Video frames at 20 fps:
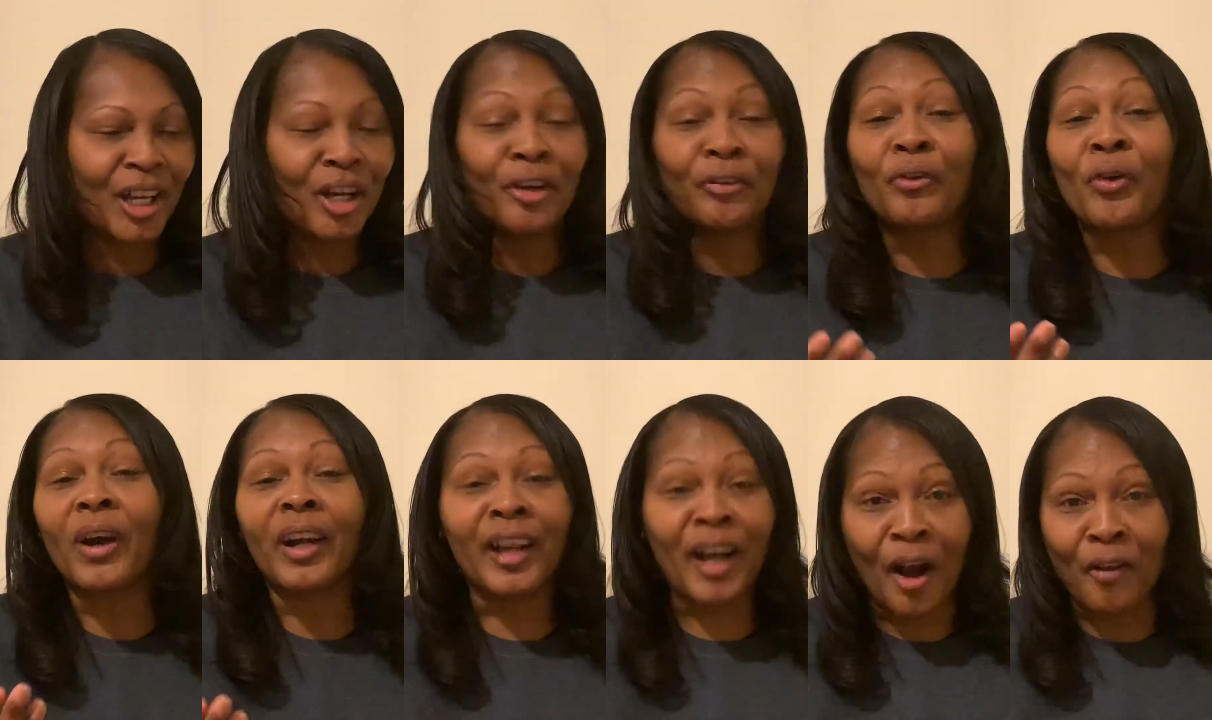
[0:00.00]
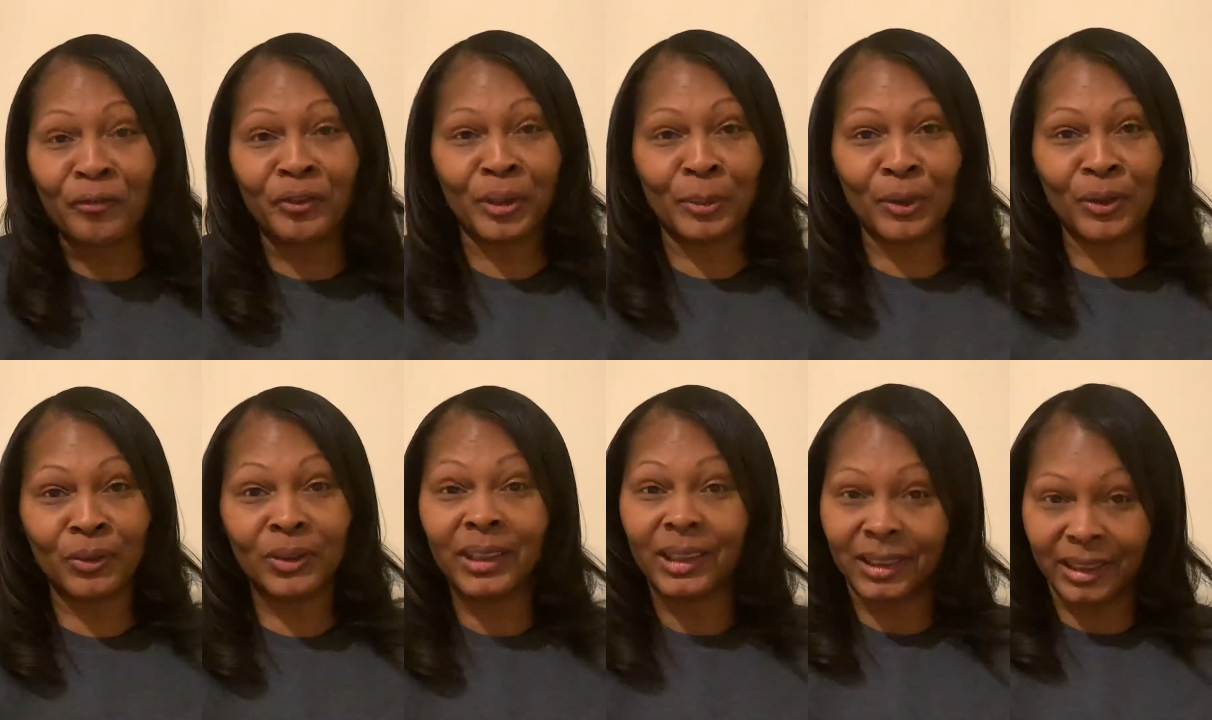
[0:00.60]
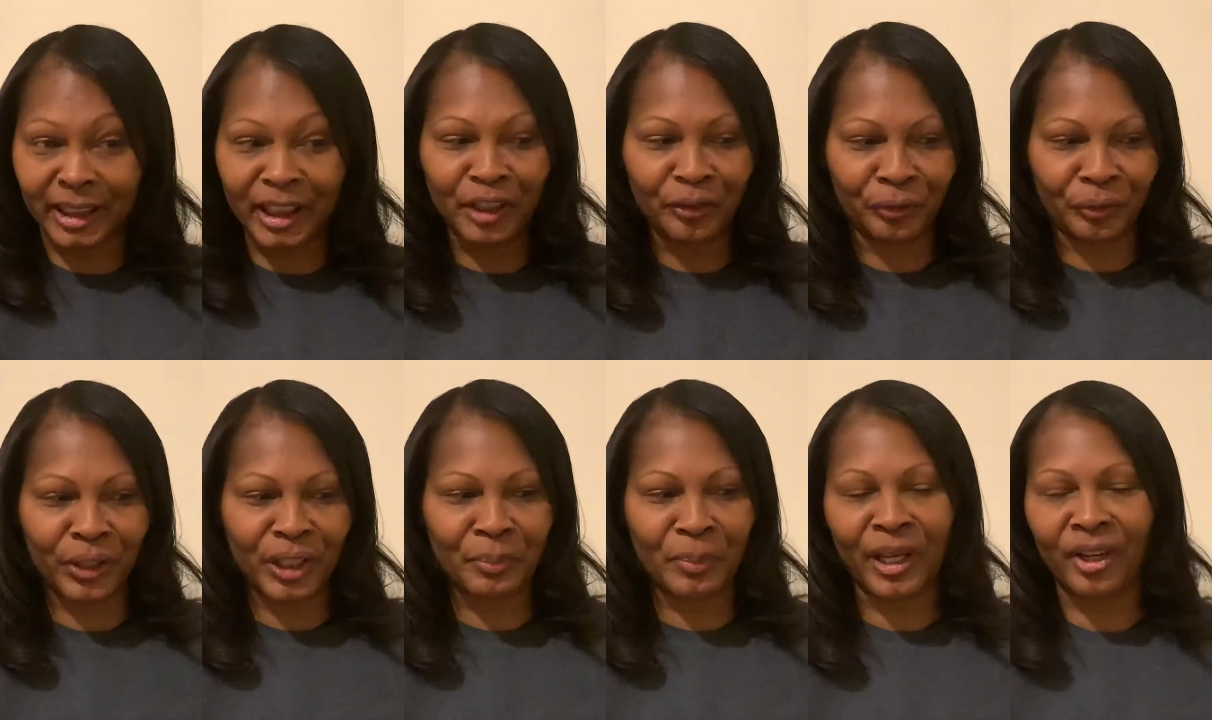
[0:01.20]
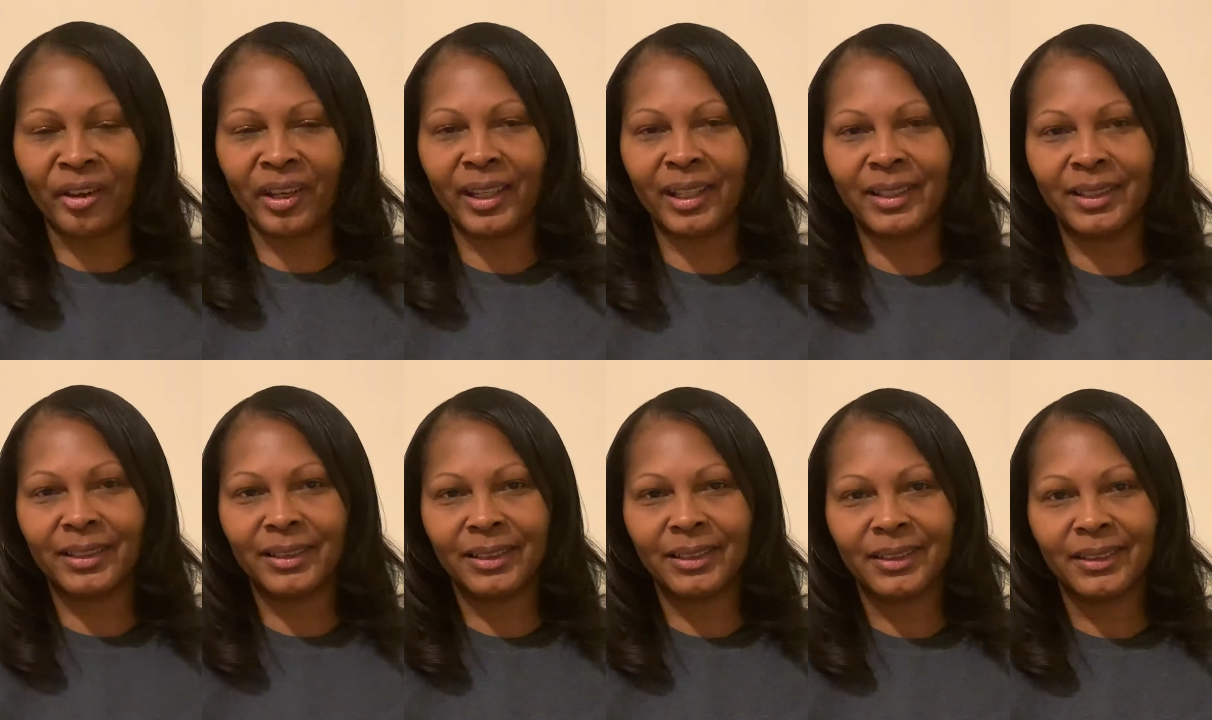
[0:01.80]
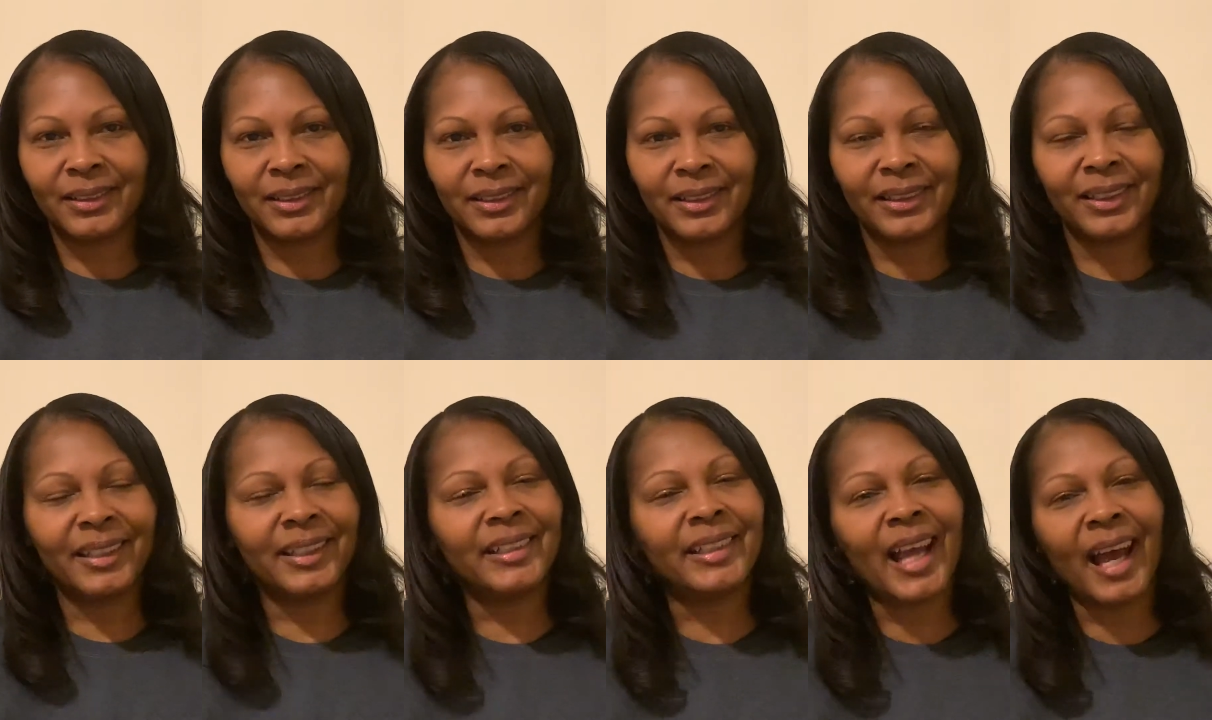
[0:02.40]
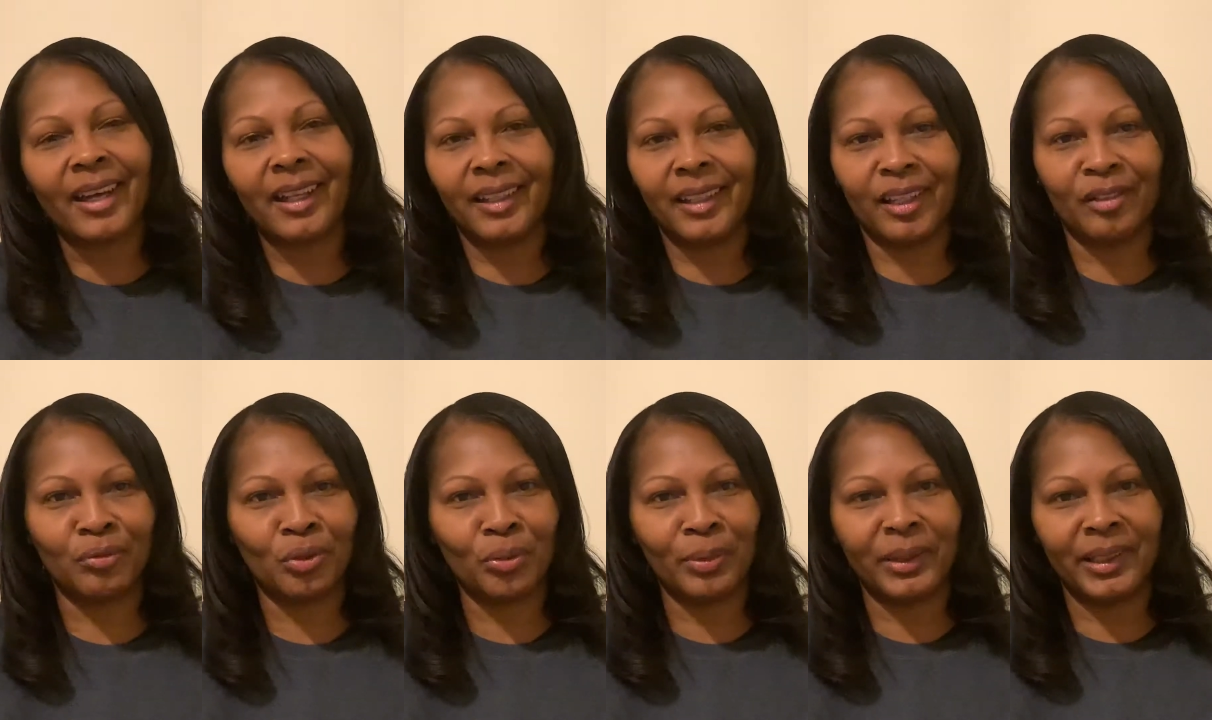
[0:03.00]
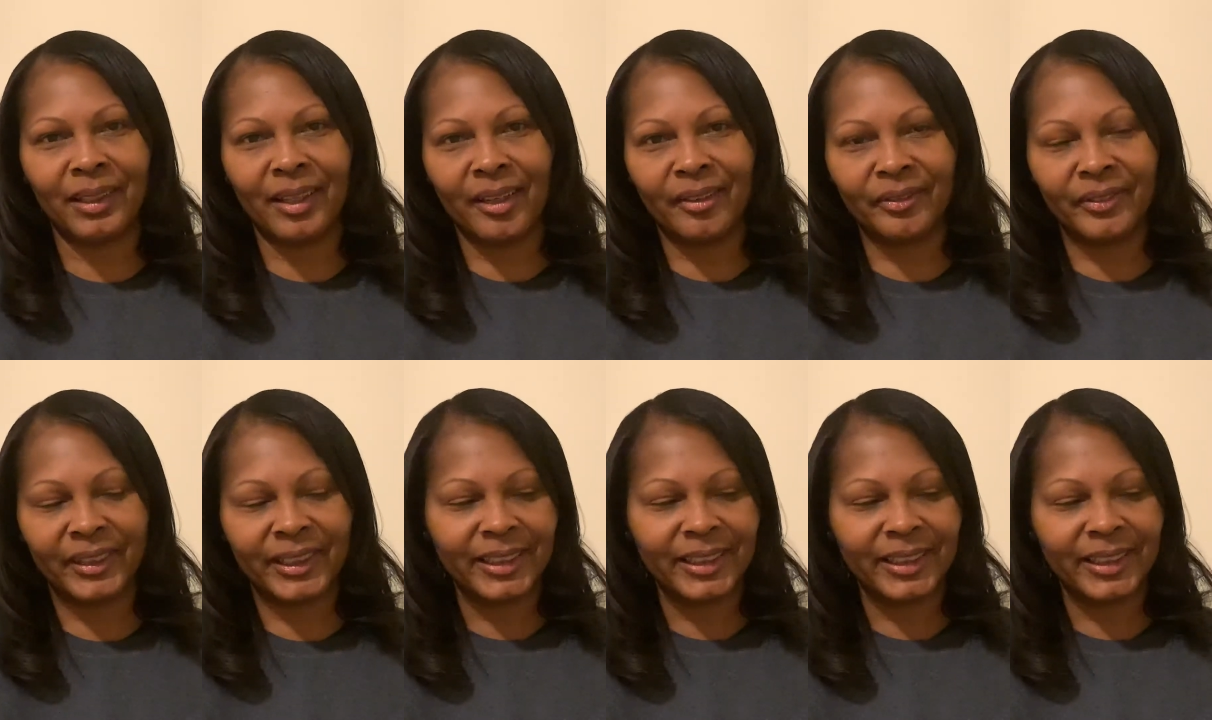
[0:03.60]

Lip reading: For a comfortable, leak-free period, you gotta get Ruby Love.